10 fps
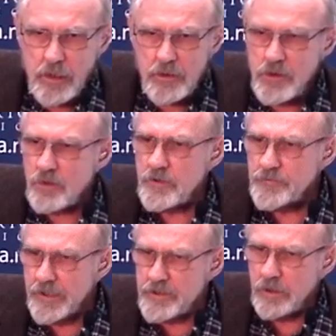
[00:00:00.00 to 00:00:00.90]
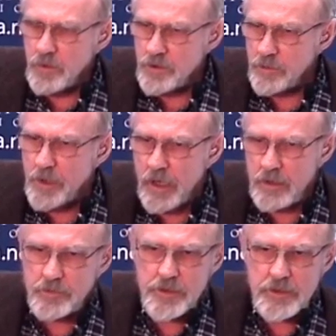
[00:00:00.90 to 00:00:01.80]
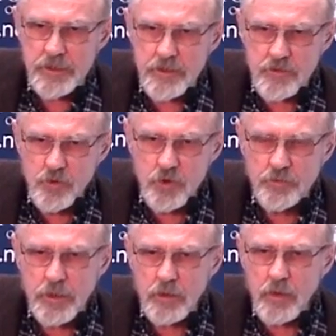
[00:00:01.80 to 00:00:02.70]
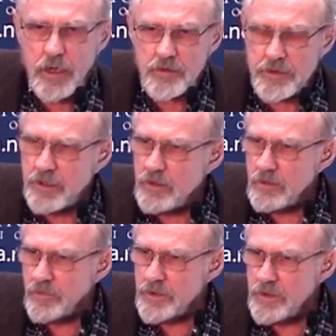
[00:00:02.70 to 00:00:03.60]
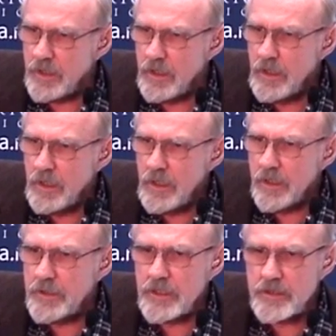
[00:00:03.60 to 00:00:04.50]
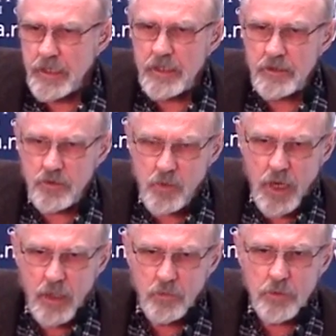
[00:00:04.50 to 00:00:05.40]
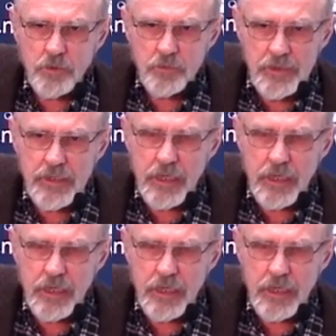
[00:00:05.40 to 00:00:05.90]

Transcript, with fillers: And Joseph Fixel, who's a part of the resilience movement at Ohio State University, I think stated it well. What we've